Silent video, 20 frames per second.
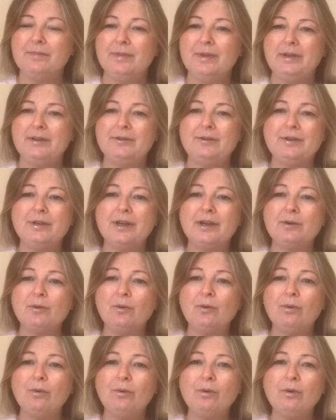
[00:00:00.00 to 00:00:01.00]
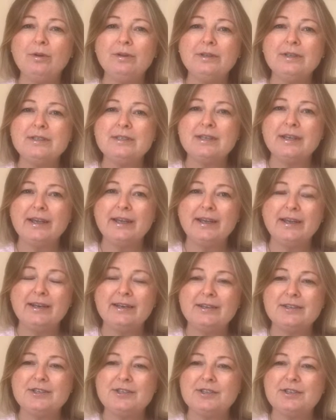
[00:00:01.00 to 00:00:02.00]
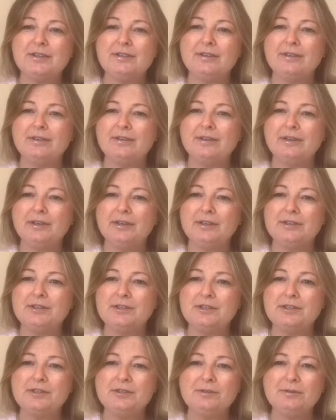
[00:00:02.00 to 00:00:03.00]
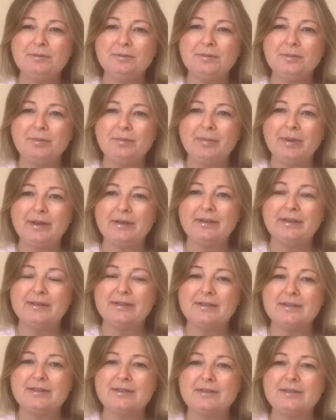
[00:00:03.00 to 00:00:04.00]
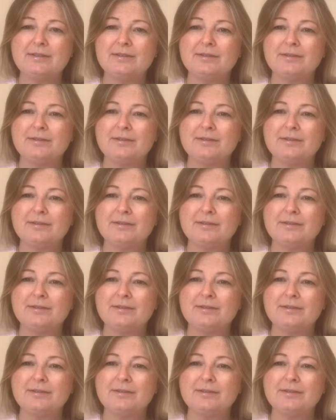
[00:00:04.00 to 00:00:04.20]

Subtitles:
And you get all this energy consumed by this.